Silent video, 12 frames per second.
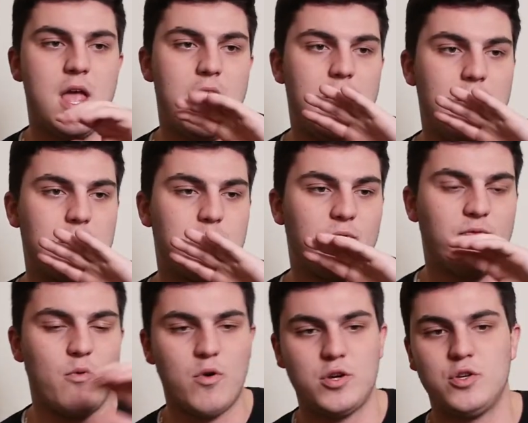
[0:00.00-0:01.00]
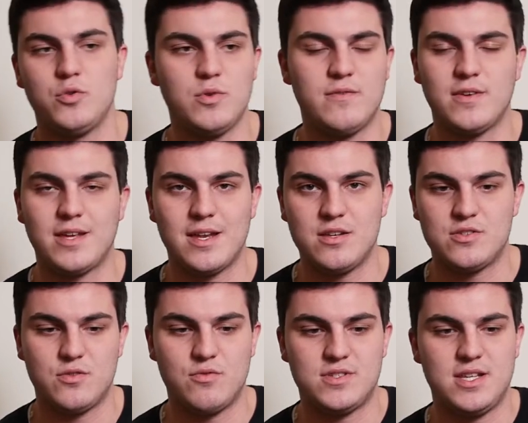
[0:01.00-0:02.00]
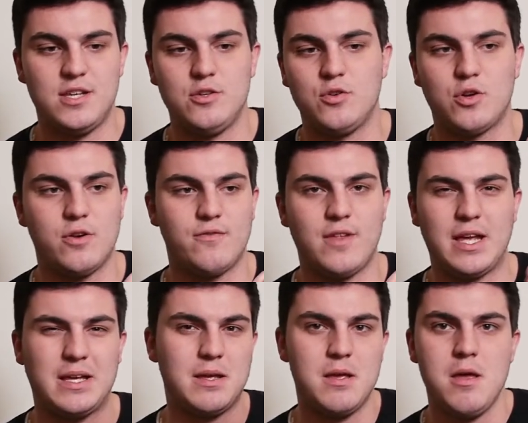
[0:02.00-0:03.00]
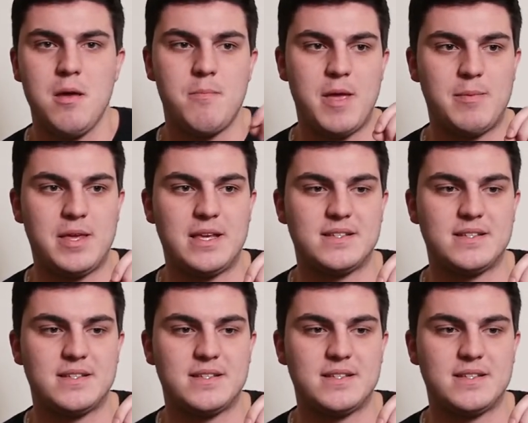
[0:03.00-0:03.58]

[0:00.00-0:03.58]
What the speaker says: and before you even get into the routine, you could have like maybe